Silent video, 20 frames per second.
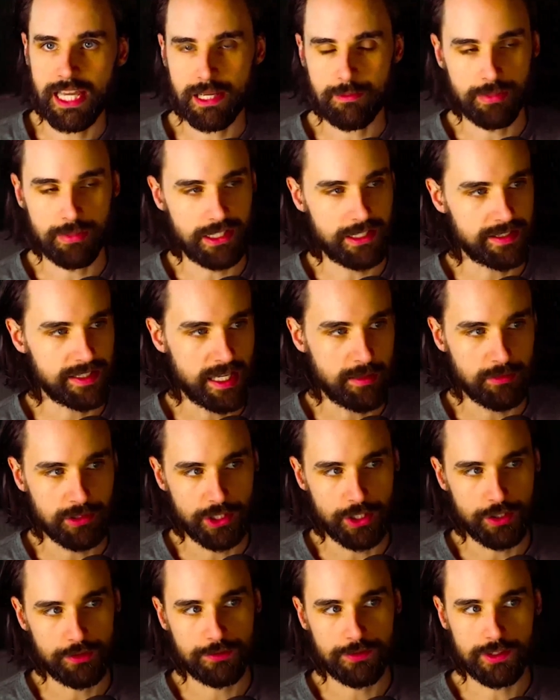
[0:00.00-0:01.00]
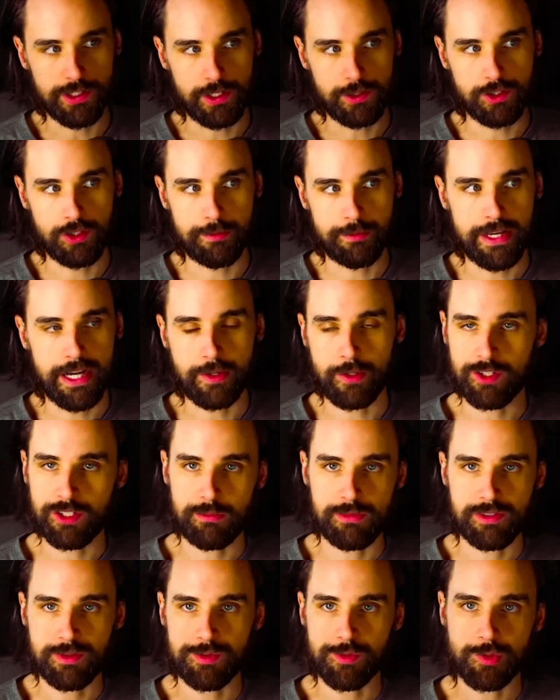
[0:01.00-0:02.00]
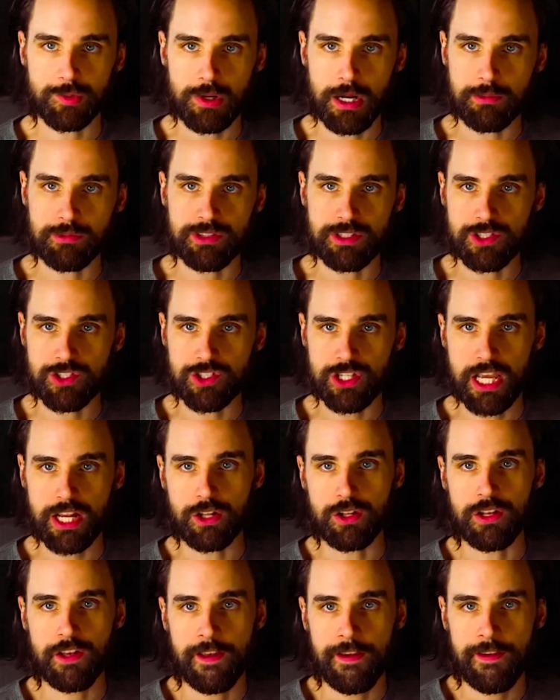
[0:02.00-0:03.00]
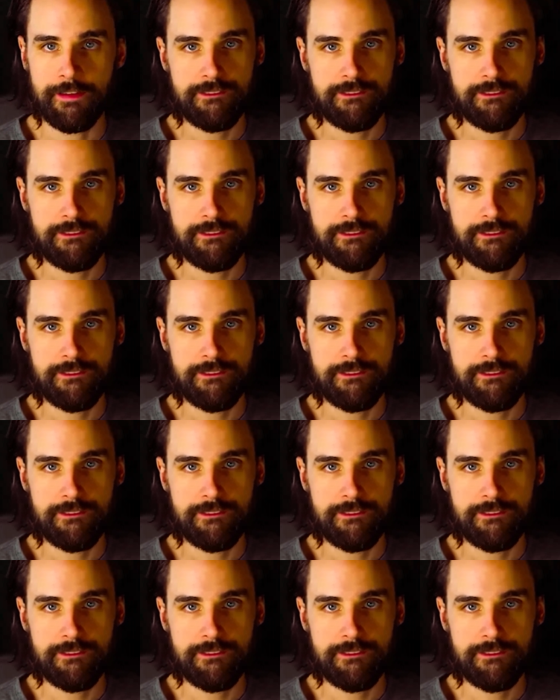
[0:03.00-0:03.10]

like button down below for the YouTube algorithm and subscribe to this channel.